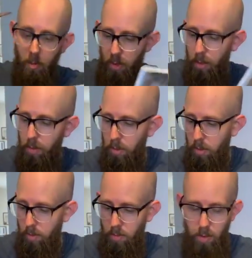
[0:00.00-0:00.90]
with
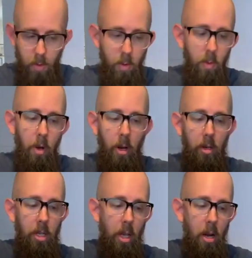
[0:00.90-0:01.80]
minimal wear
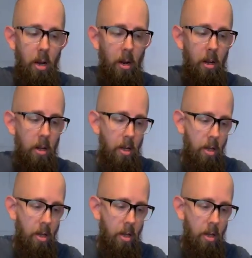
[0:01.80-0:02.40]
and tear.